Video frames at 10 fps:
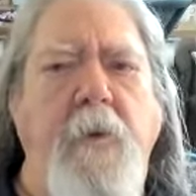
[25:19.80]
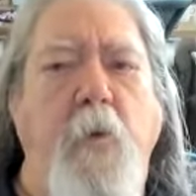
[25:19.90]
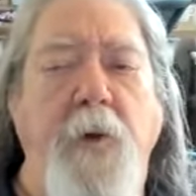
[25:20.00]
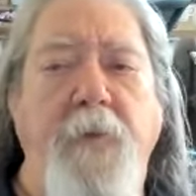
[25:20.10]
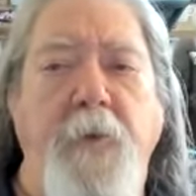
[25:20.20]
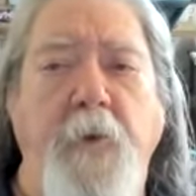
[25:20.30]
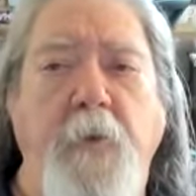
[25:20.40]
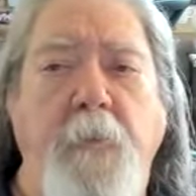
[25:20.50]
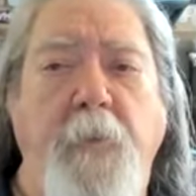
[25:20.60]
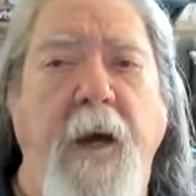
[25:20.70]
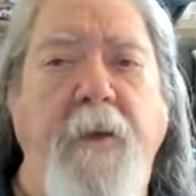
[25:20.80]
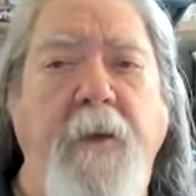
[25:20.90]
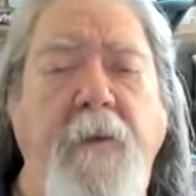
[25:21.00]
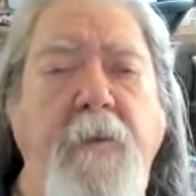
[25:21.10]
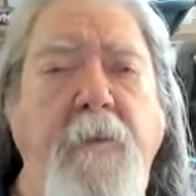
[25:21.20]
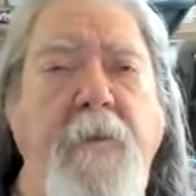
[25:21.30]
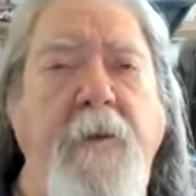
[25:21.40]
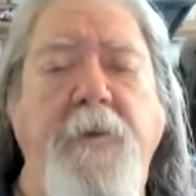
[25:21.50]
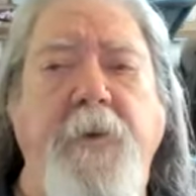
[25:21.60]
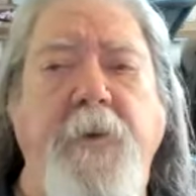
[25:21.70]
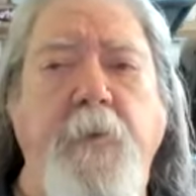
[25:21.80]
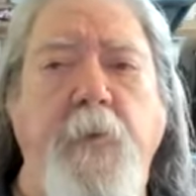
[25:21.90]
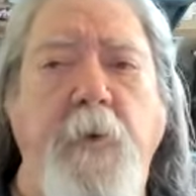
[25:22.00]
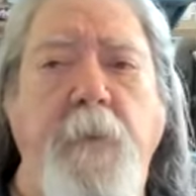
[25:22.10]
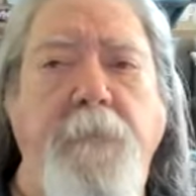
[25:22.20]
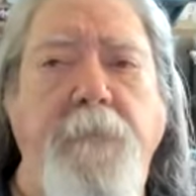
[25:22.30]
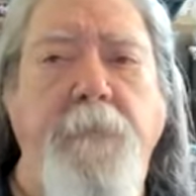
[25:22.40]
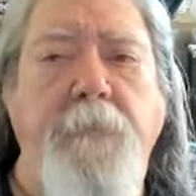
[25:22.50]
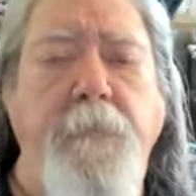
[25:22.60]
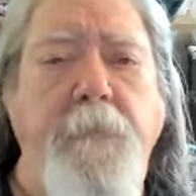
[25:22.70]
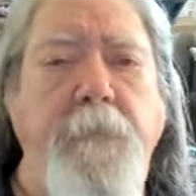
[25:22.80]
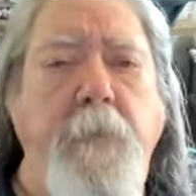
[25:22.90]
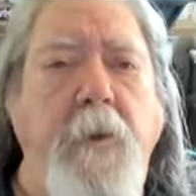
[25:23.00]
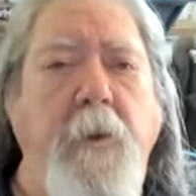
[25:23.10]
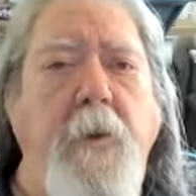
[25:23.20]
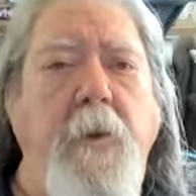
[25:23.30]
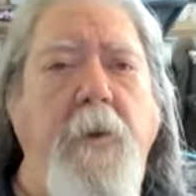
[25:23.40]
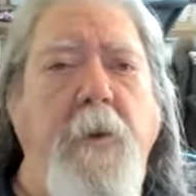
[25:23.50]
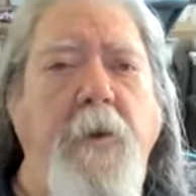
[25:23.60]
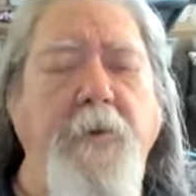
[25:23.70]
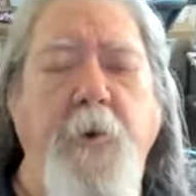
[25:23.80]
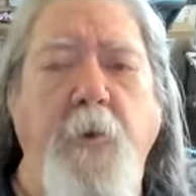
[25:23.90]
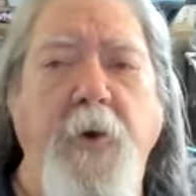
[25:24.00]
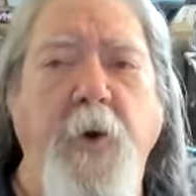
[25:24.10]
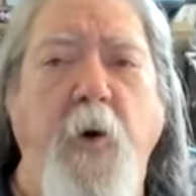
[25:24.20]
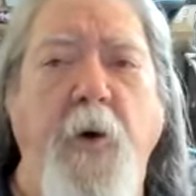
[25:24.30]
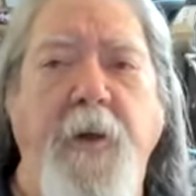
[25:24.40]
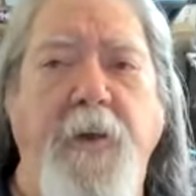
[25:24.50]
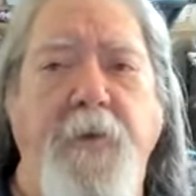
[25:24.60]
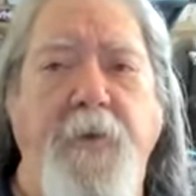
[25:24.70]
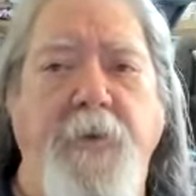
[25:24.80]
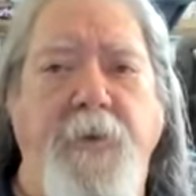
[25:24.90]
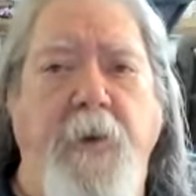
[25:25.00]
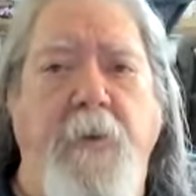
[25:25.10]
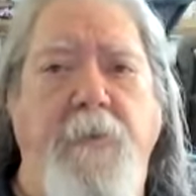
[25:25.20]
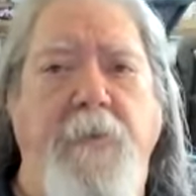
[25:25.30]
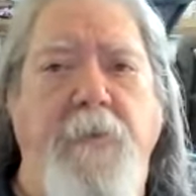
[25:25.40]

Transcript: with you back into the room as you reorient yourself.